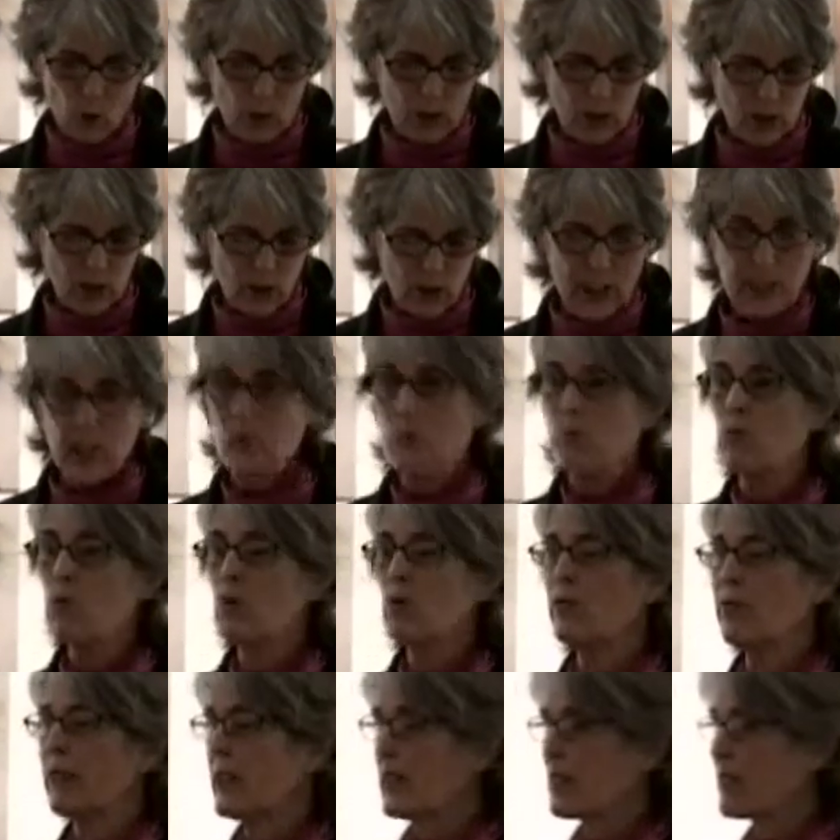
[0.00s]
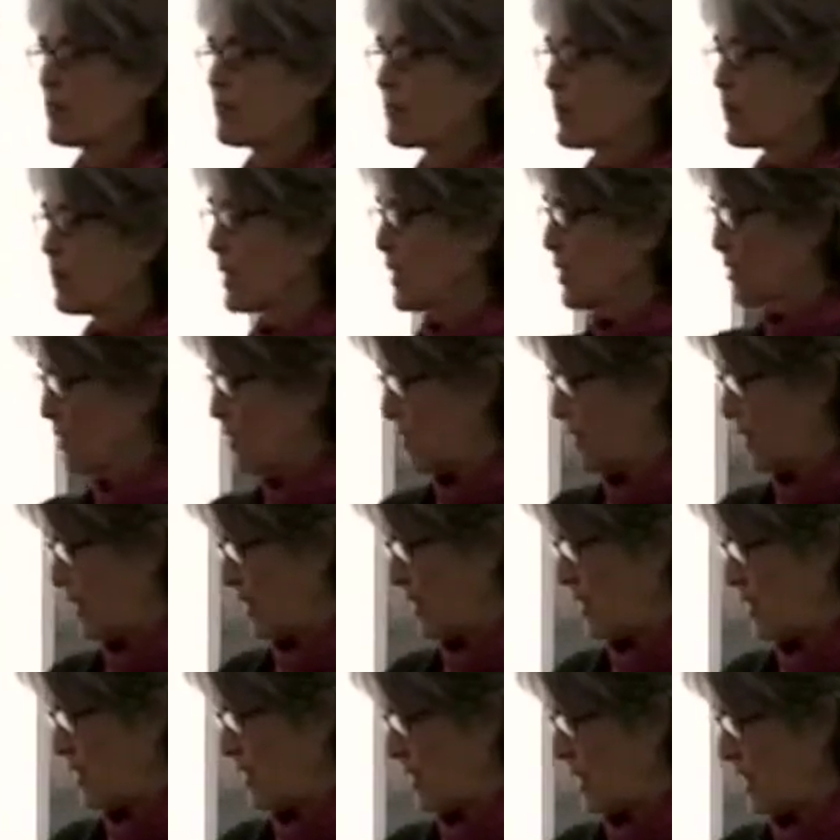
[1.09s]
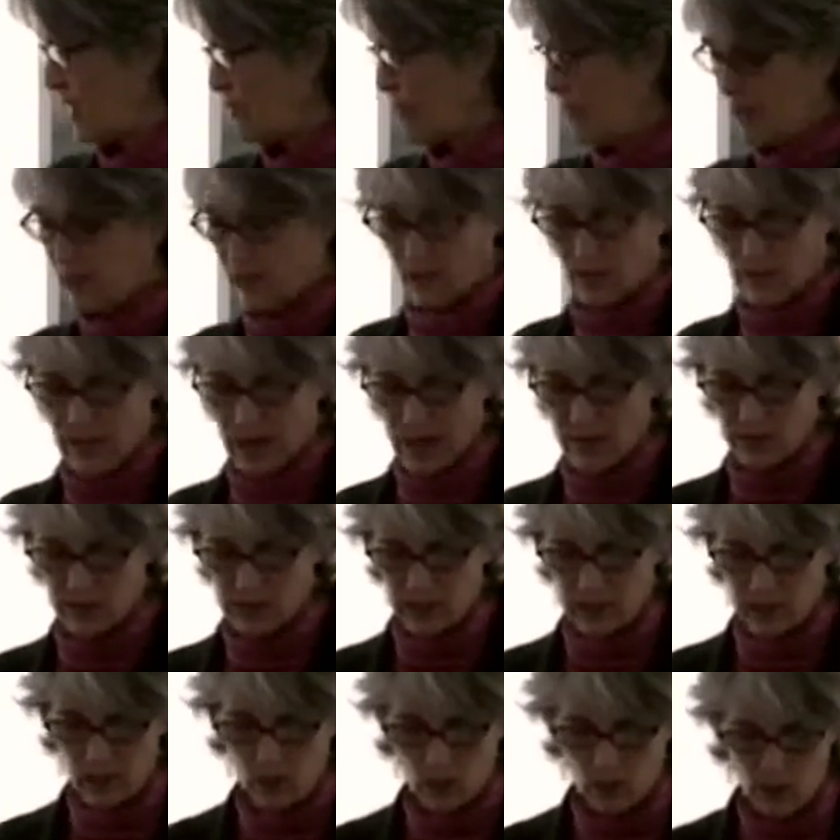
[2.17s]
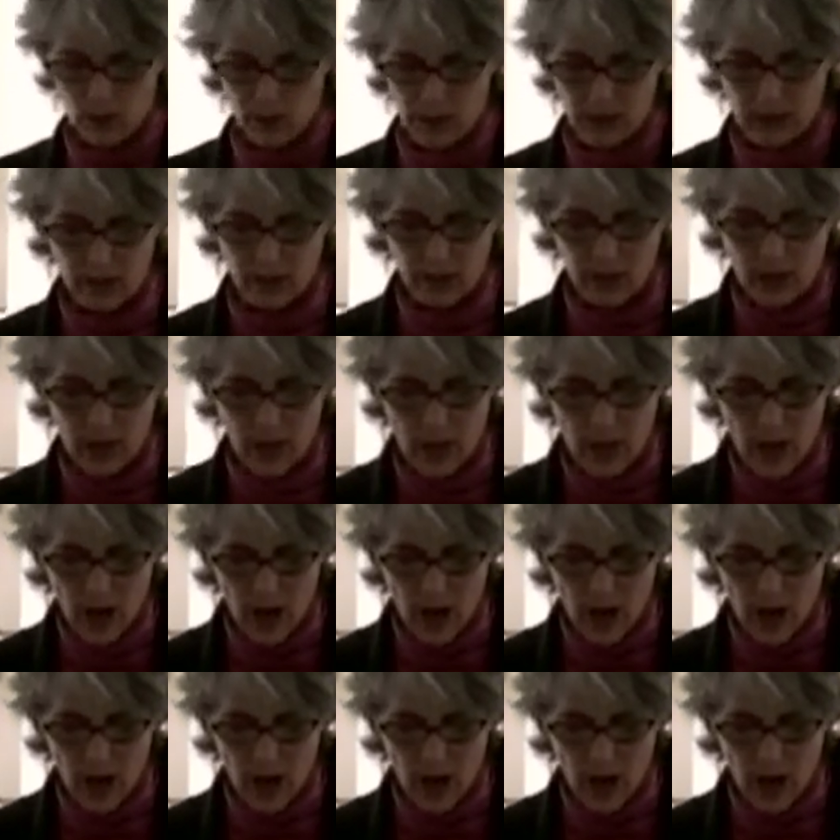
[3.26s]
What's going to move it from here to there if we don't have a lot of oil?